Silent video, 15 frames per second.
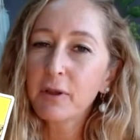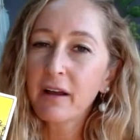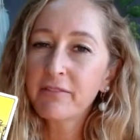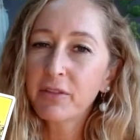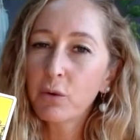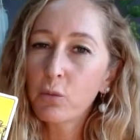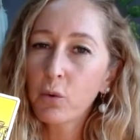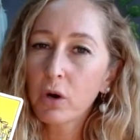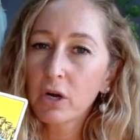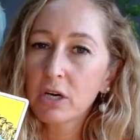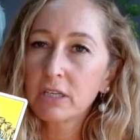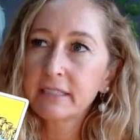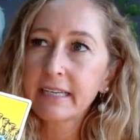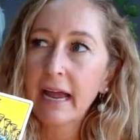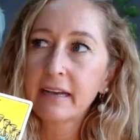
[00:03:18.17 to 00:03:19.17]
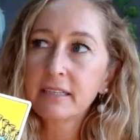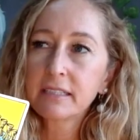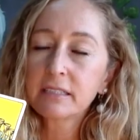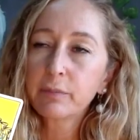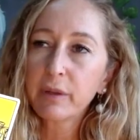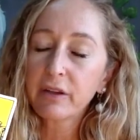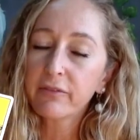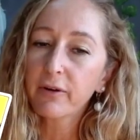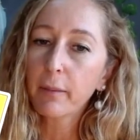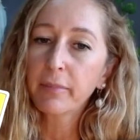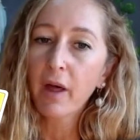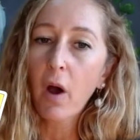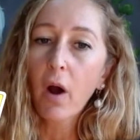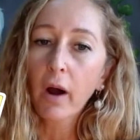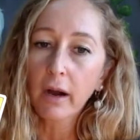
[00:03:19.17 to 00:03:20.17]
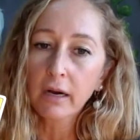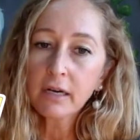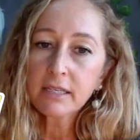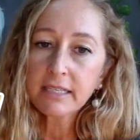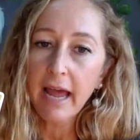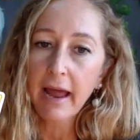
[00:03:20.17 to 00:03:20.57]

of the words and to speak from the heart